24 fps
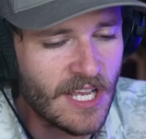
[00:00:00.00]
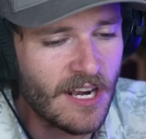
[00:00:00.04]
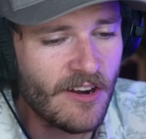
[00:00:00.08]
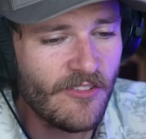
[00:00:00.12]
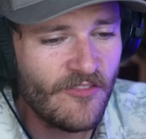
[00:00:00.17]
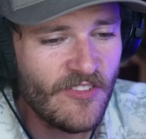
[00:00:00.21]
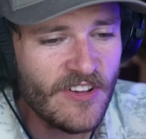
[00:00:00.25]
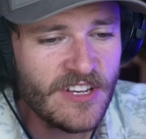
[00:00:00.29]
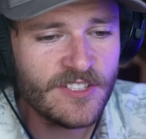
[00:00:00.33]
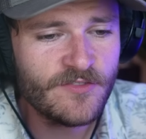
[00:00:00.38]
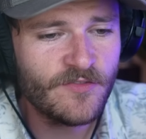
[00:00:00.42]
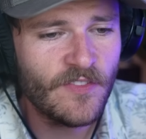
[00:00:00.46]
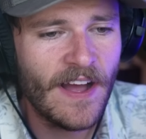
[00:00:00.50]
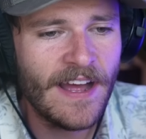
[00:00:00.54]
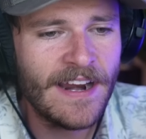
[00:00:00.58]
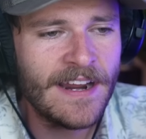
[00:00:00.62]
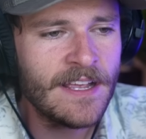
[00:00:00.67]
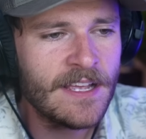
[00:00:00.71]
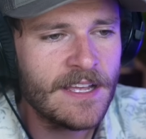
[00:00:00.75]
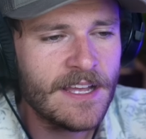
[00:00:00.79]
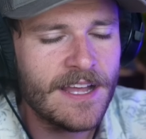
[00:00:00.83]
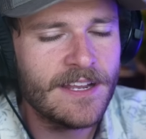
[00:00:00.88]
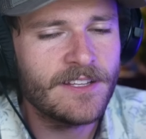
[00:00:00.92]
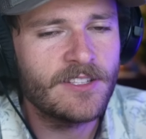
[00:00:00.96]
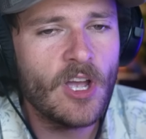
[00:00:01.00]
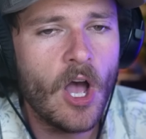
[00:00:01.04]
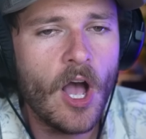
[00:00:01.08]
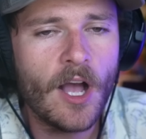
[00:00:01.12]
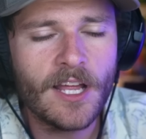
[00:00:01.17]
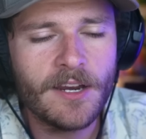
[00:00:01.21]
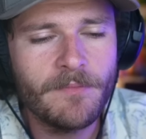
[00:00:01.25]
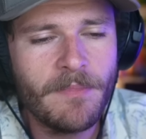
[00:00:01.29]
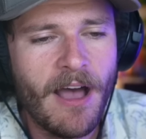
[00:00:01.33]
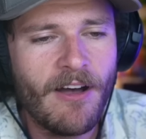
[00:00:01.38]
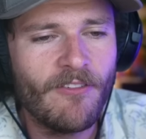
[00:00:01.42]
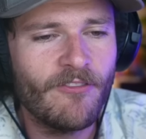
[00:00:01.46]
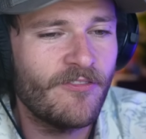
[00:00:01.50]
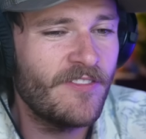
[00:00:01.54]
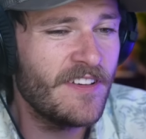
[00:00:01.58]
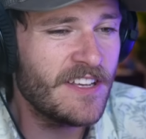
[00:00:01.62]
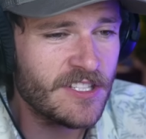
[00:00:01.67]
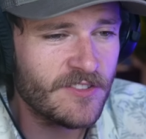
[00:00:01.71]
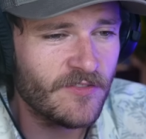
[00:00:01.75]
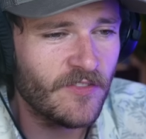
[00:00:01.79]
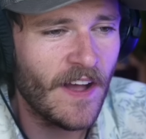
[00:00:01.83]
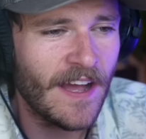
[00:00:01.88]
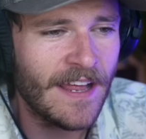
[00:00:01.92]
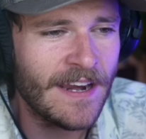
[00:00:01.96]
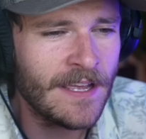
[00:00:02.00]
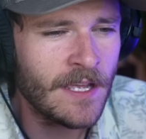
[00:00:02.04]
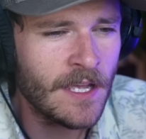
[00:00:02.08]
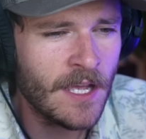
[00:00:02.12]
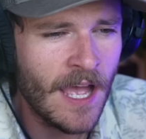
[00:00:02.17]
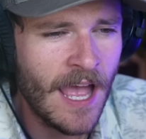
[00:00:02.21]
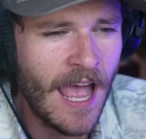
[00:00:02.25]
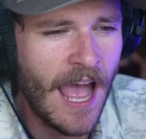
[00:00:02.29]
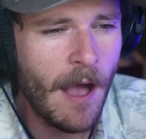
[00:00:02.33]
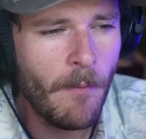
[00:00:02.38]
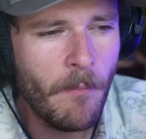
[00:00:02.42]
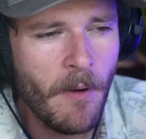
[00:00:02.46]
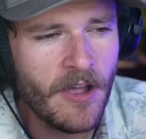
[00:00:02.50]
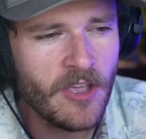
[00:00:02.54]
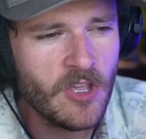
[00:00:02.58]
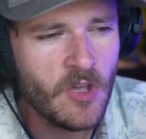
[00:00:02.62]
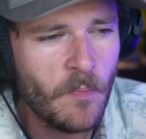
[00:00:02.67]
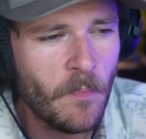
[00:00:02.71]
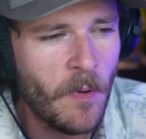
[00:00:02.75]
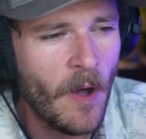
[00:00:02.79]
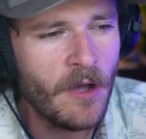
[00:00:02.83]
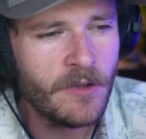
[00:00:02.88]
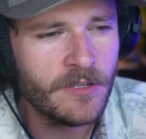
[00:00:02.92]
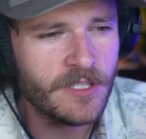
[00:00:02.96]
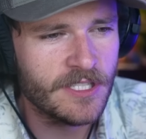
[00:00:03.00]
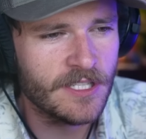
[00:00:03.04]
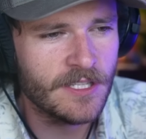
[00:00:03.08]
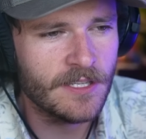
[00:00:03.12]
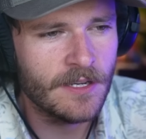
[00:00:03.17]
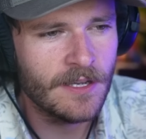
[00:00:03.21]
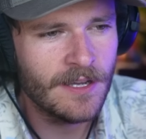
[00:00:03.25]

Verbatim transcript: Instead of fist fighting and talking about fist fighting, how about you post